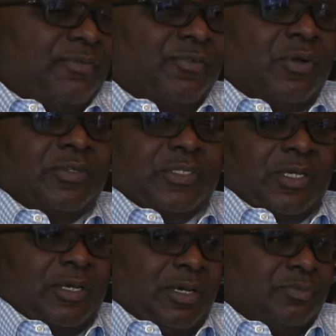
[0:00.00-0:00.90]
for us to
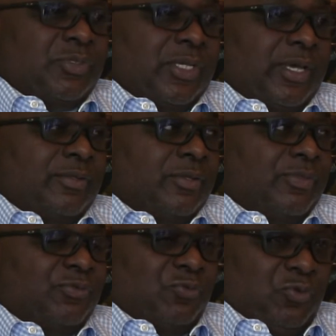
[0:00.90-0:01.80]
come together
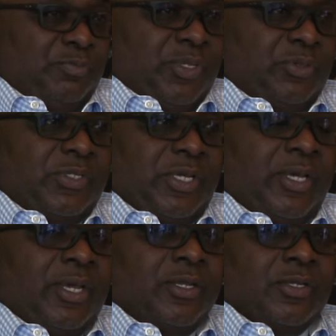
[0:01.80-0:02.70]
through music
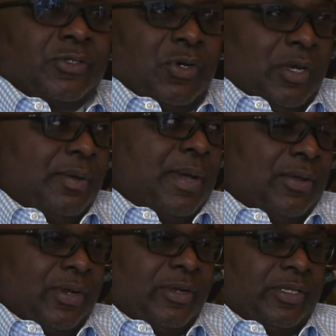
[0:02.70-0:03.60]
to talk
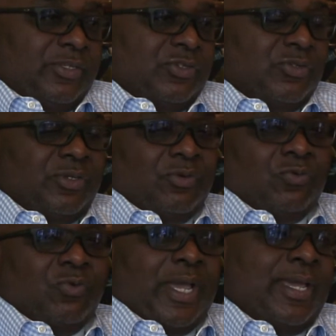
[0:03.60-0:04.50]
about our history in a
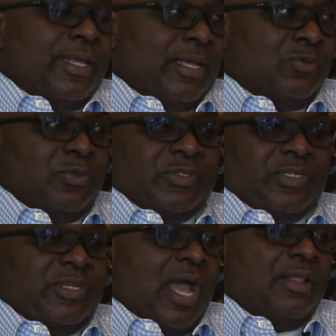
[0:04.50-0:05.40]
way that was
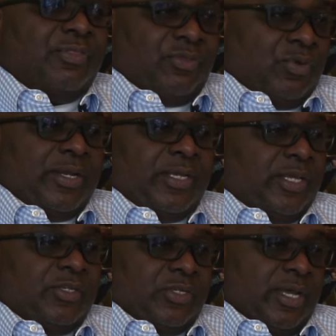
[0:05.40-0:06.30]
not
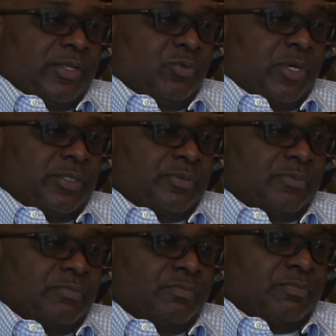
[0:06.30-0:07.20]
threatening to anyone.
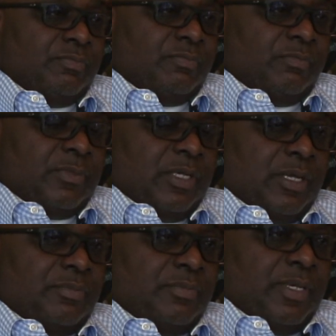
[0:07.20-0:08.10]

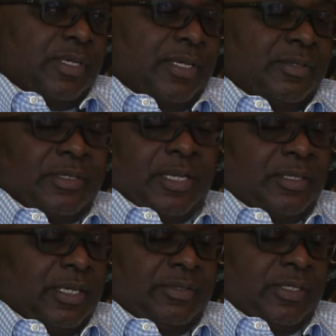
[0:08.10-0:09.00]
And
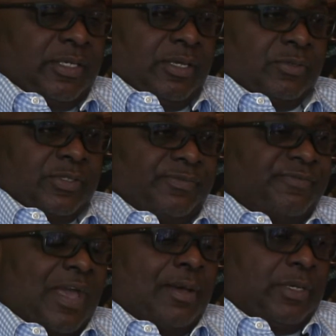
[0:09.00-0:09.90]
I think that was a
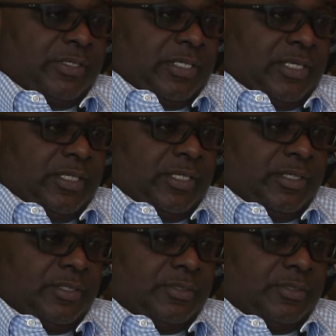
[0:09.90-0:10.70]
fabulous idea.